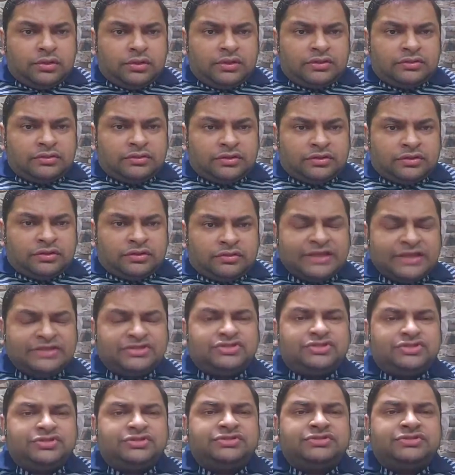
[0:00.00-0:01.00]
The righteous
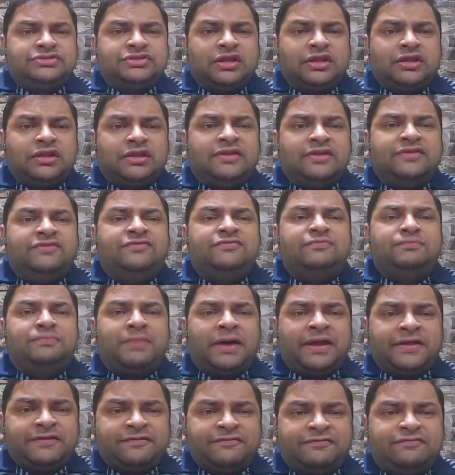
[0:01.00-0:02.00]
shall live by
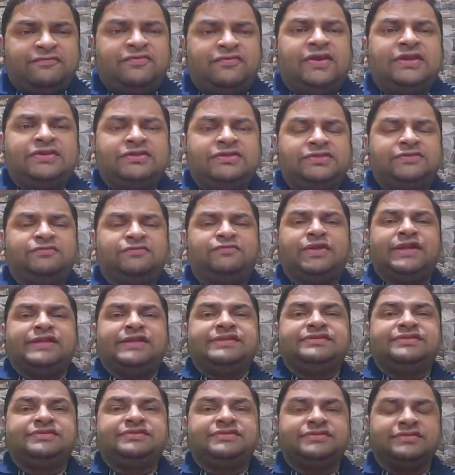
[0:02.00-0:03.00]
faith,
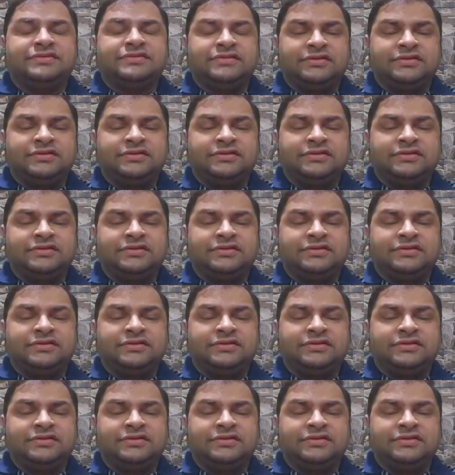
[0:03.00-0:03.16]
friends.